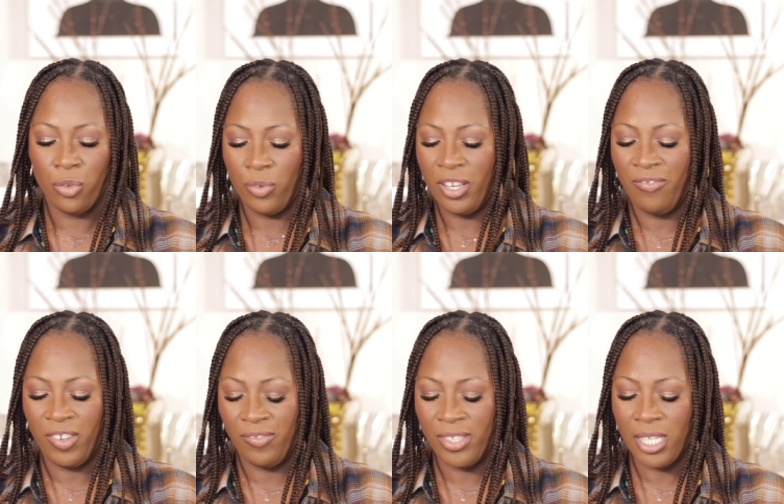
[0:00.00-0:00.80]

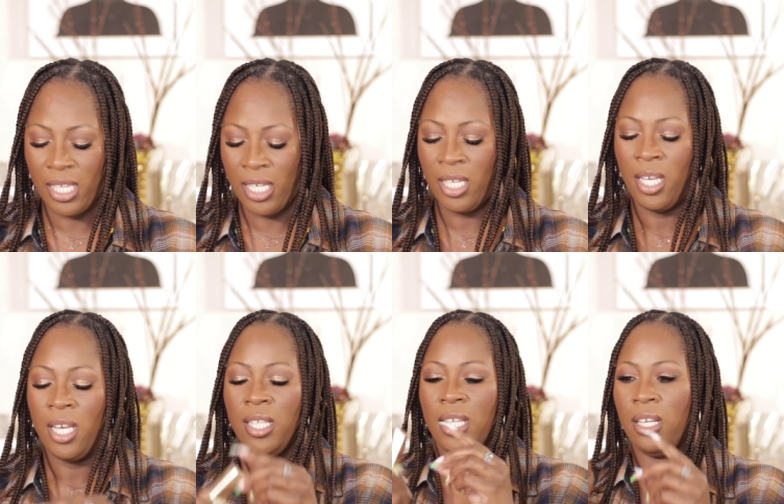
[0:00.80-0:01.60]
315
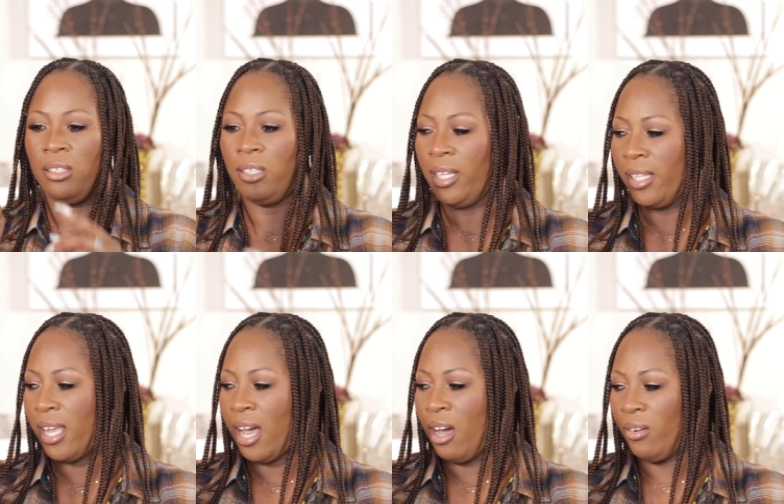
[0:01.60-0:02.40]
now look at
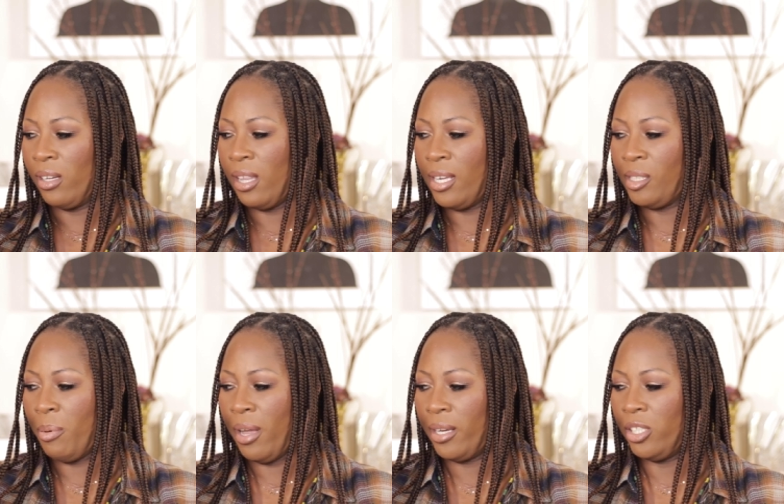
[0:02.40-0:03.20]
the hourglass
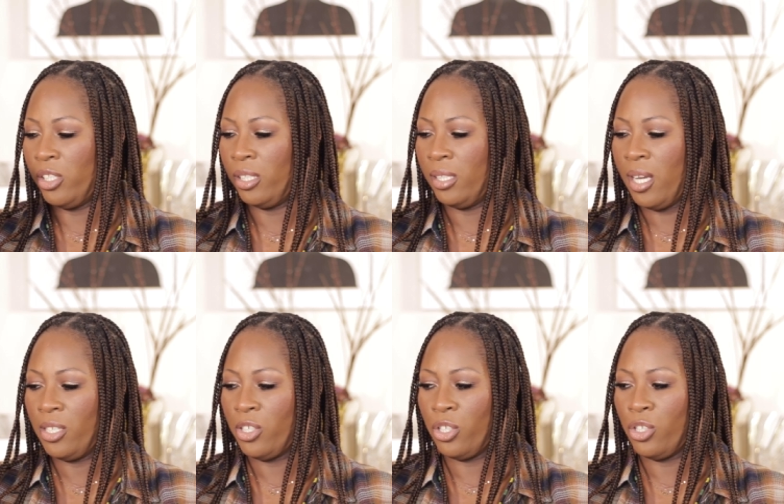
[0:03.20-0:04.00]
packaging
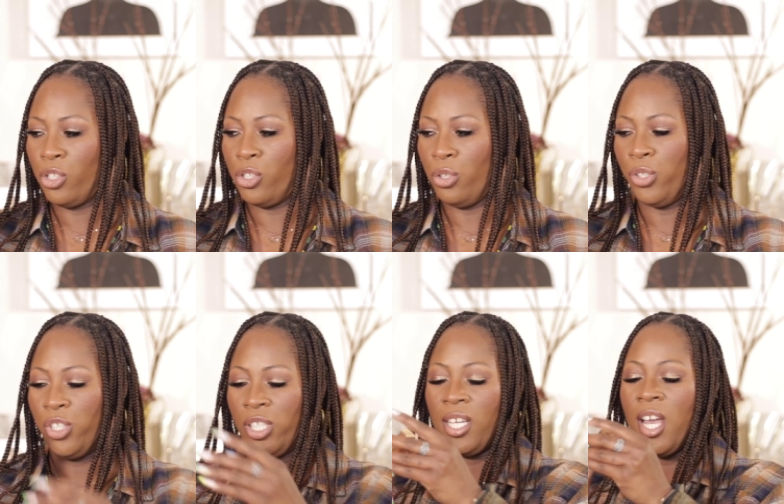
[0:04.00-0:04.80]
that's just so
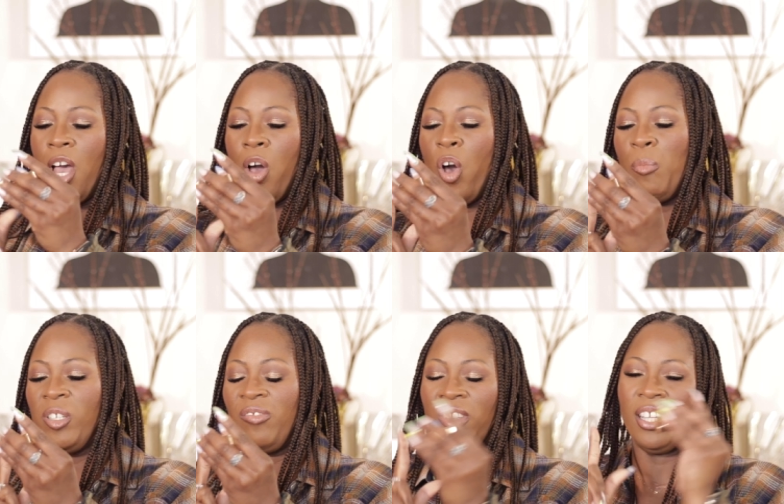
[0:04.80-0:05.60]
chic i
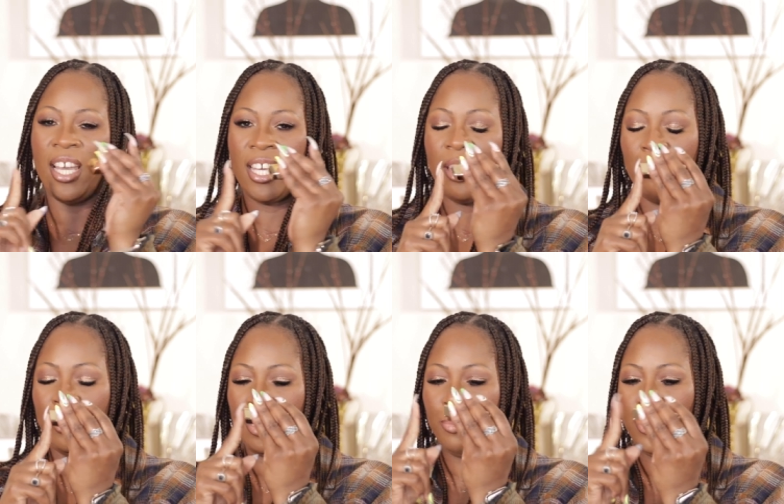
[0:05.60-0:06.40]
almost feel like it
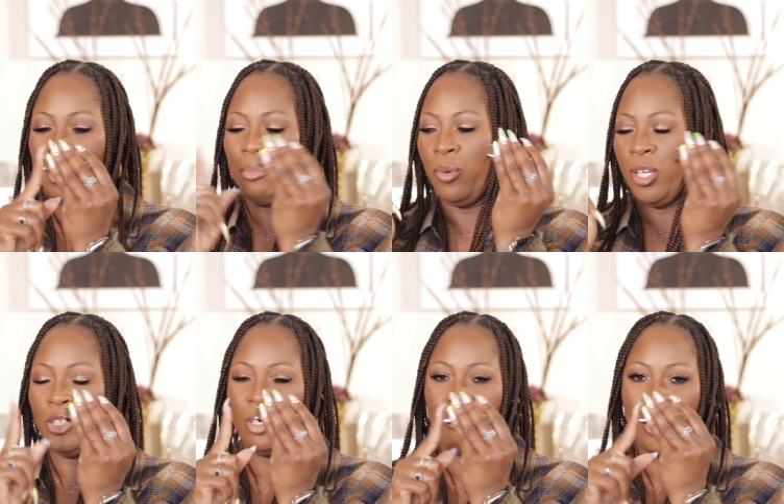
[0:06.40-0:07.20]
was supposed to be where you
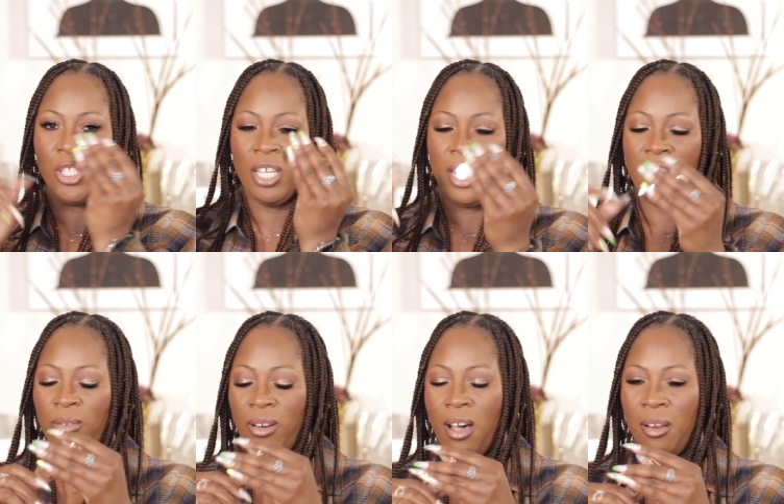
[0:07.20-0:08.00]
just push it and it
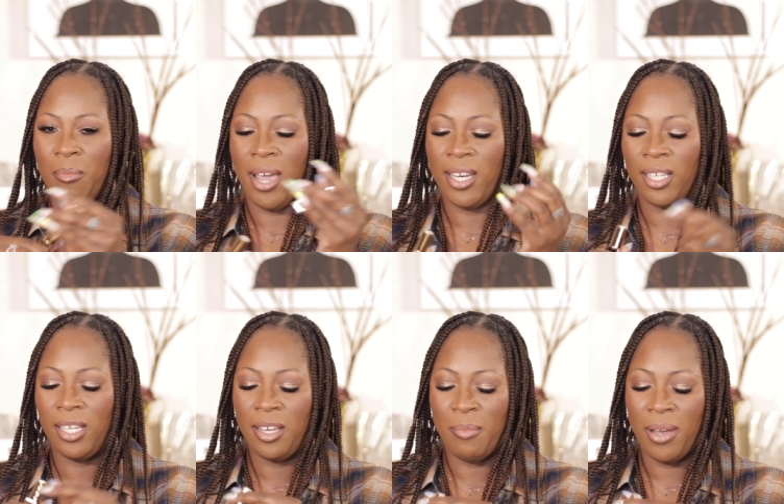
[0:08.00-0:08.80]
would
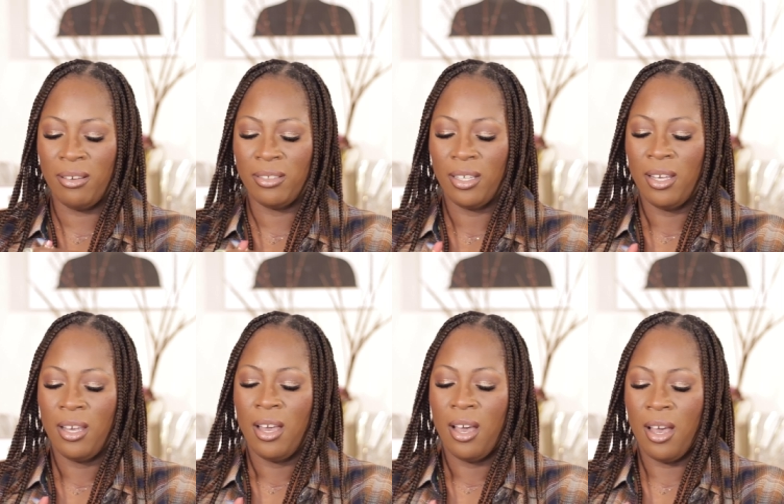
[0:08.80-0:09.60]
automatically come out
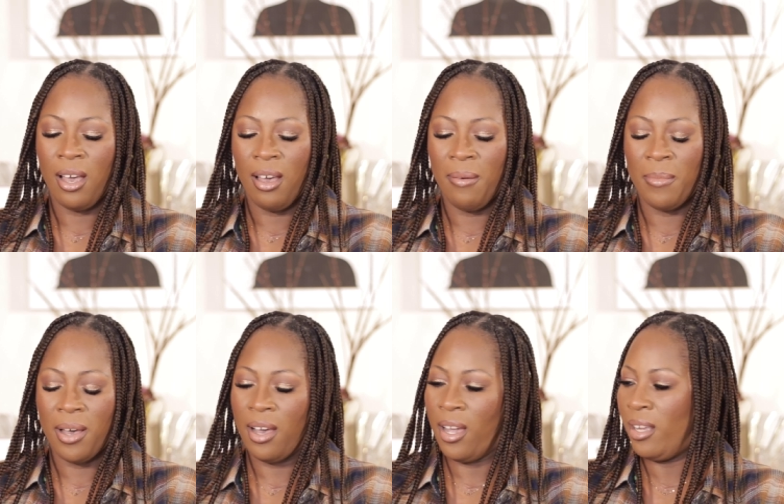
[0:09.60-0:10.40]
um
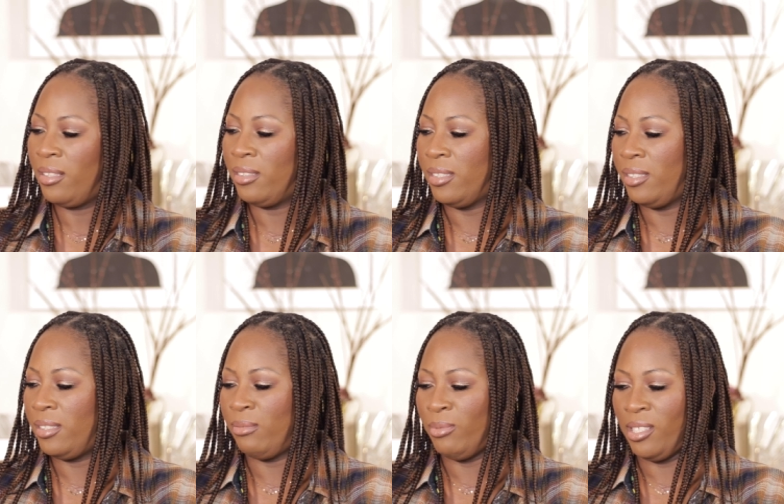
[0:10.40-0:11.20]
i
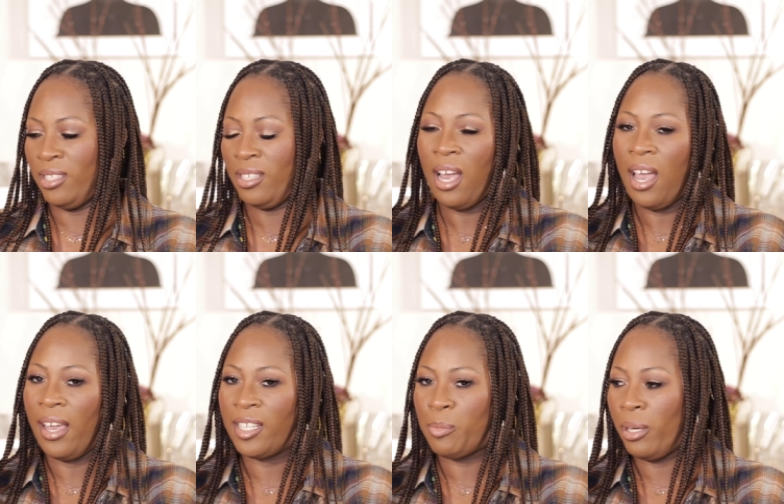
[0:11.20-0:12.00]
was not
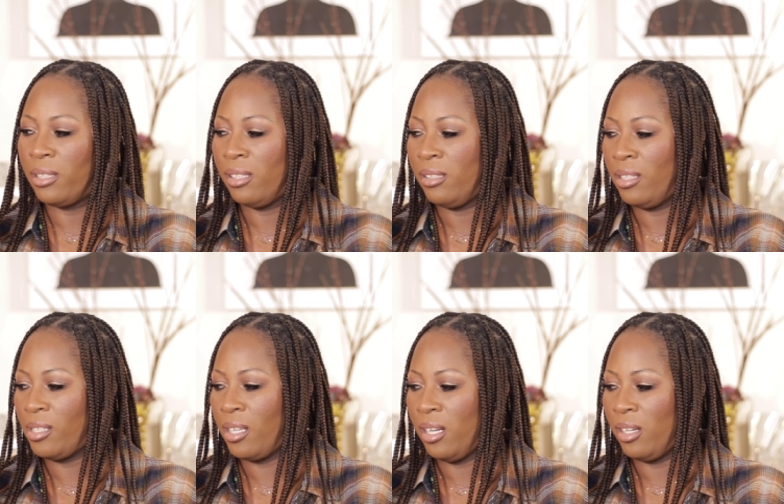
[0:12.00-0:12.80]
expecting this
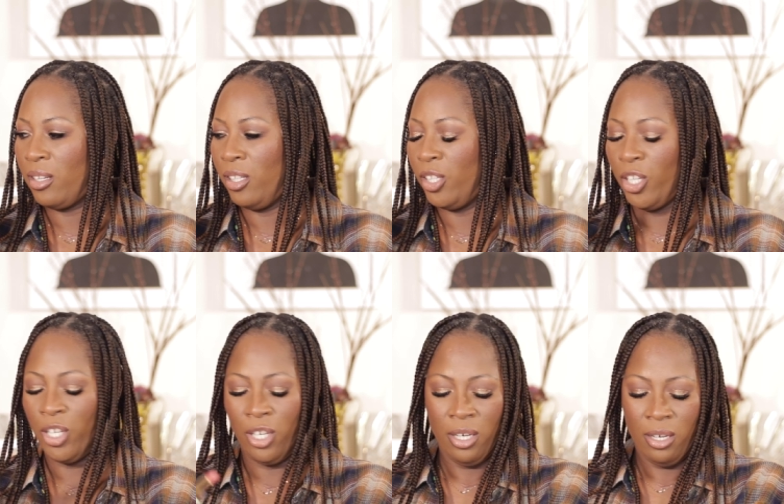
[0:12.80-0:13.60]
kind of color
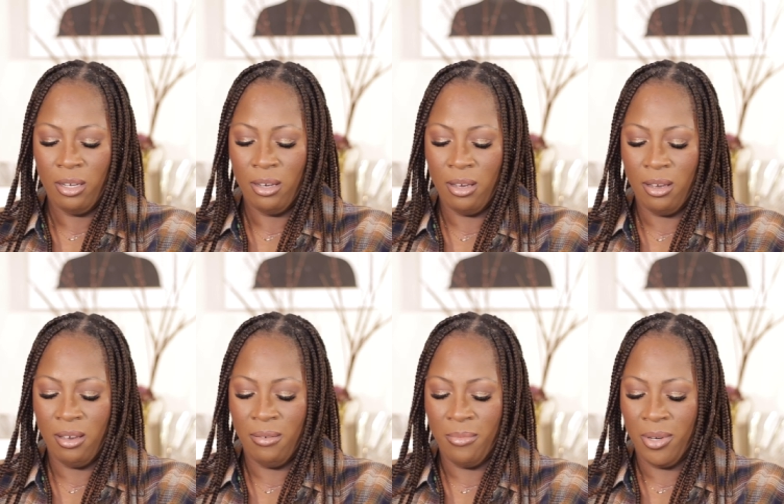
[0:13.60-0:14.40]

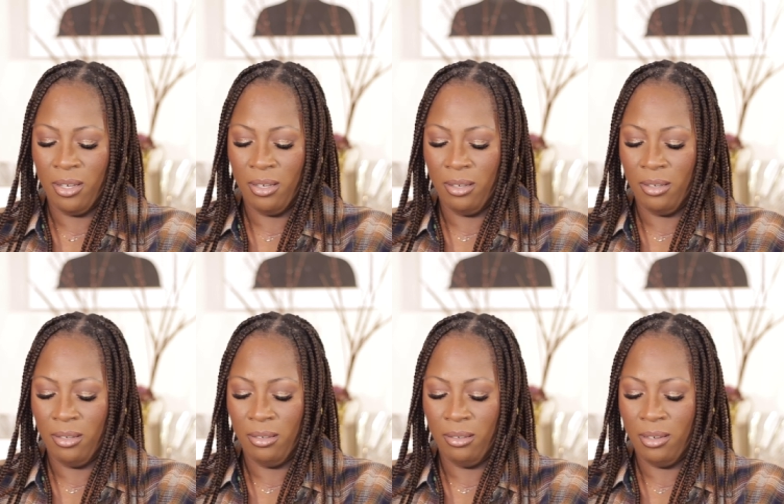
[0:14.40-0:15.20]
um
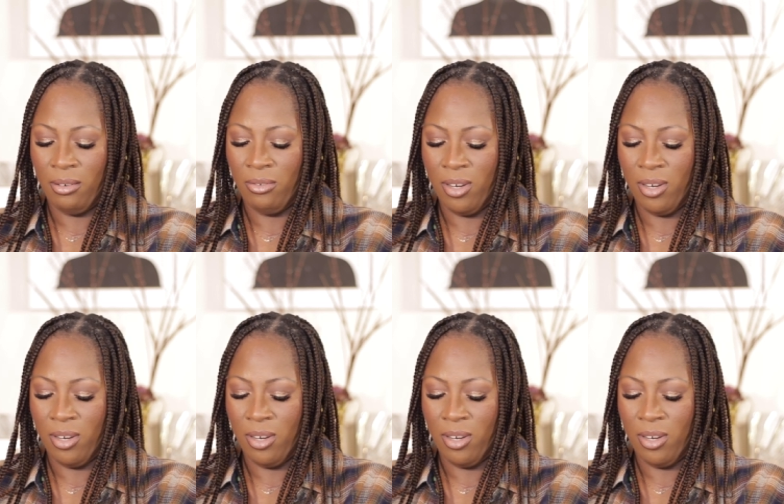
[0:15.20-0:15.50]
oh